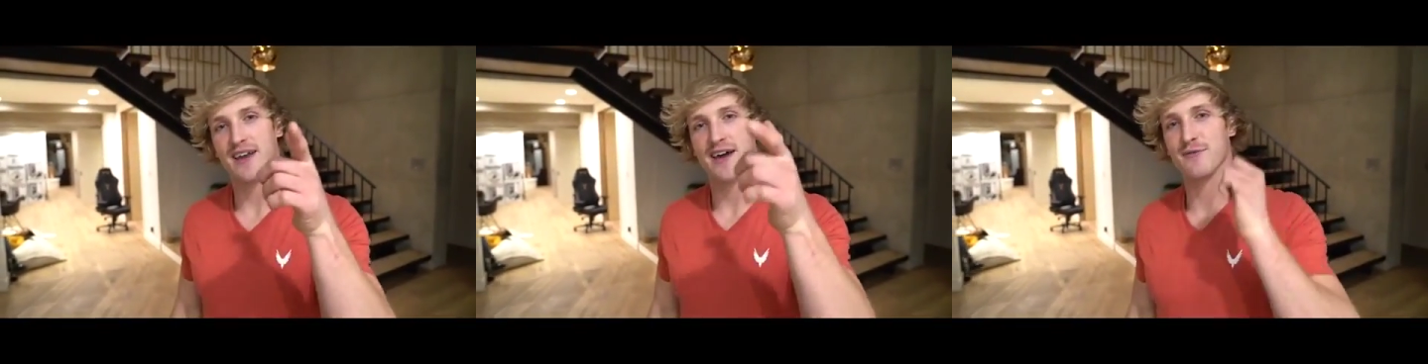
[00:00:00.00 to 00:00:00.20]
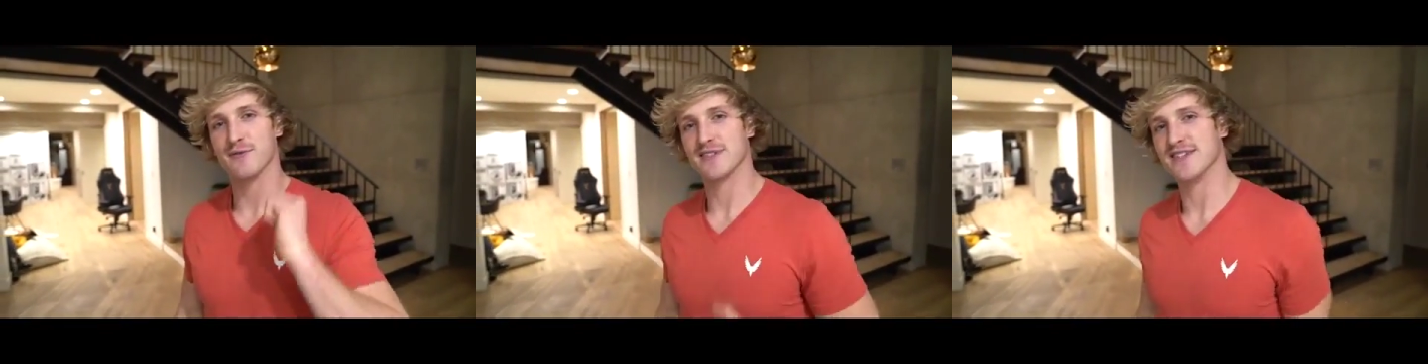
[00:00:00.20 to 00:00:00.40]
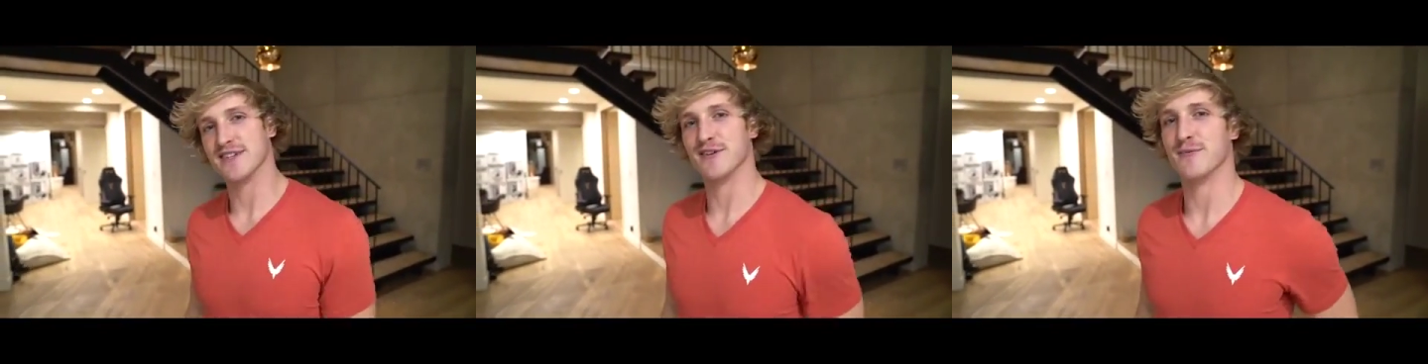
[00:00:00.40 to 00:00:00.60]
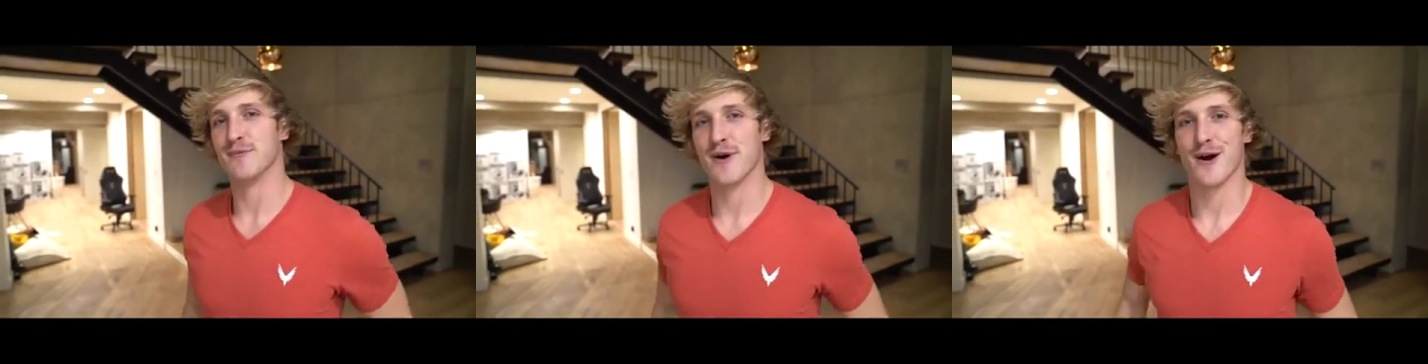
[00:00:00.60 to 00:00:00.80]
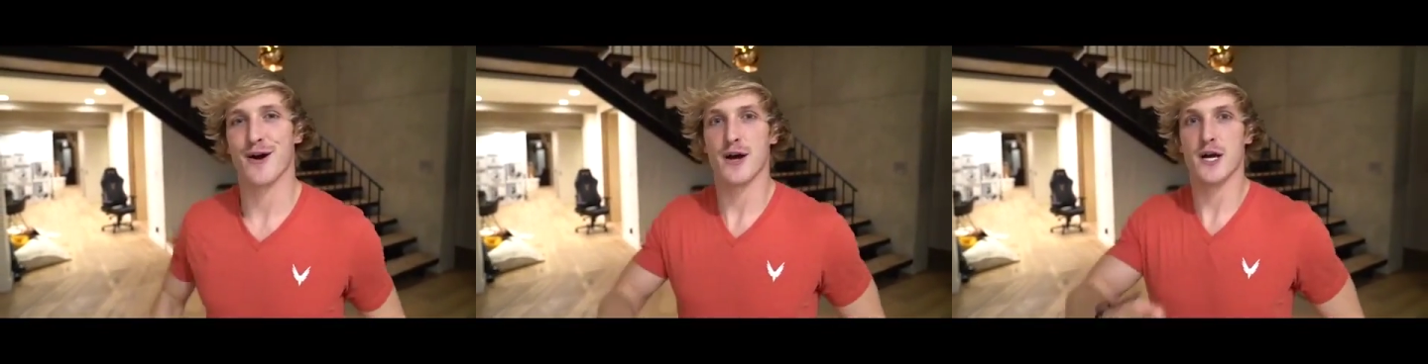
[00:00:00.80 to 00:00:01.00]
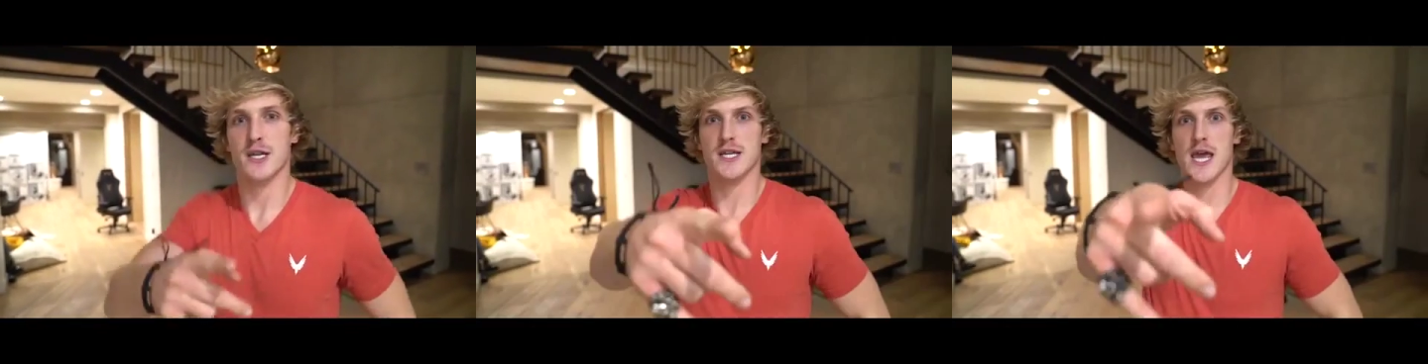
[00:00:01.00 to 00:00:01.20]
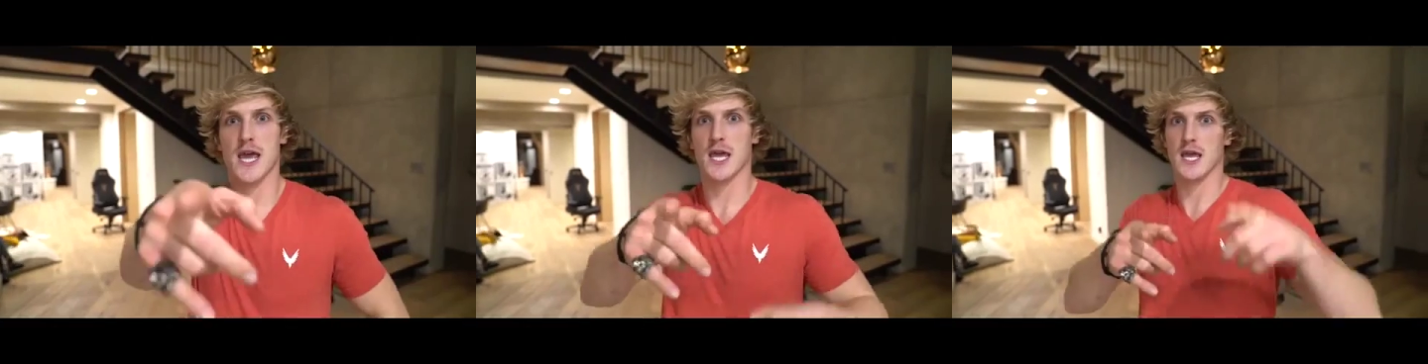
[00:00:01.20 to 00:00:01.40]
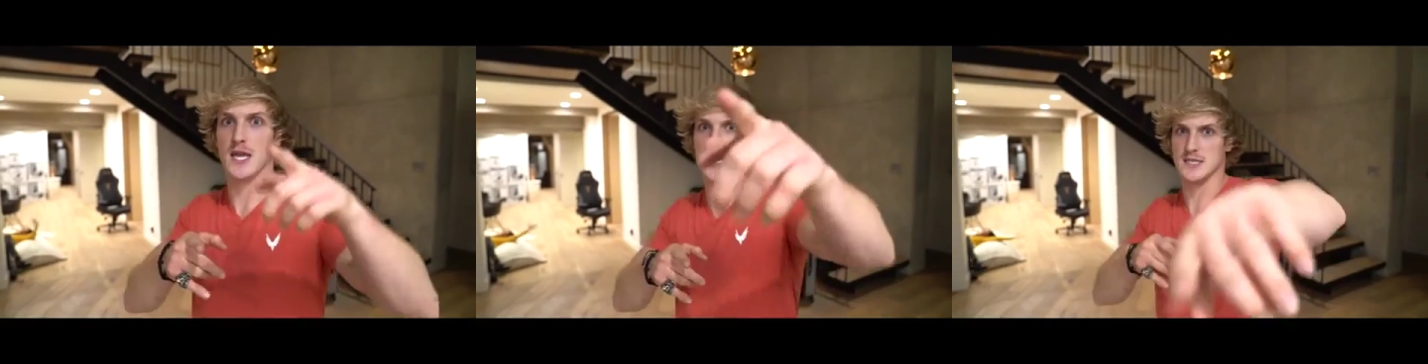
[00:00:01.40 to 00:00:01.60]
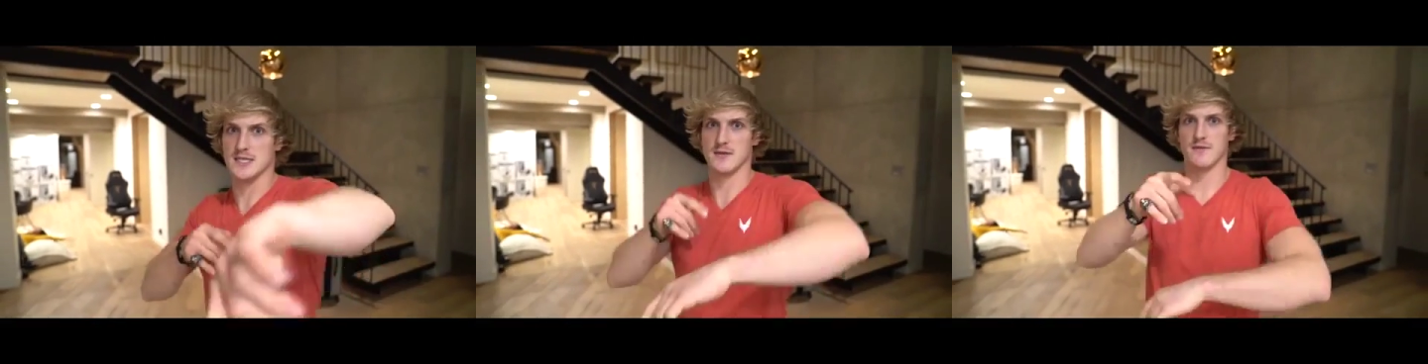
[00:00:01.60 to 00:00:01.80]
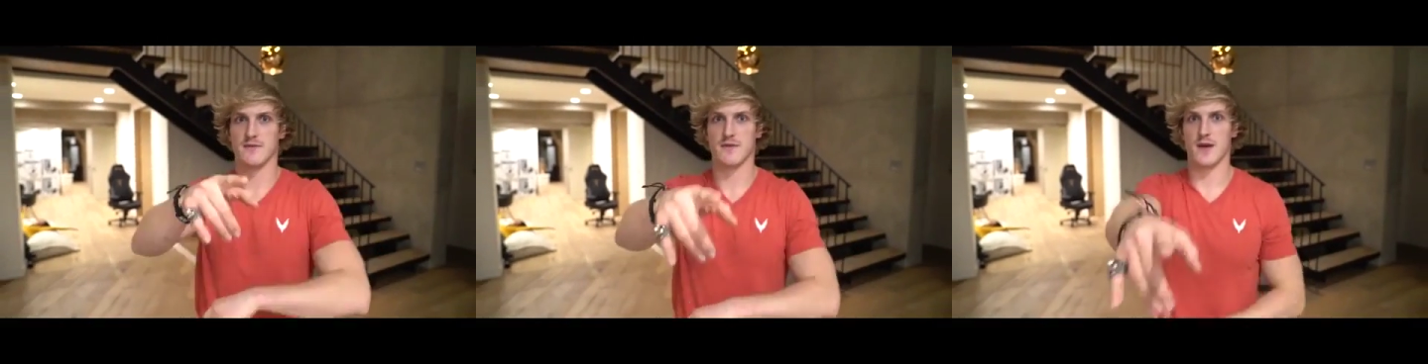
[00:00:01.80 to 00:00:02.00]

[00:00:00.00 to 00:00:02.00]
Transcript: and I will see you tomorrow. Take it easy,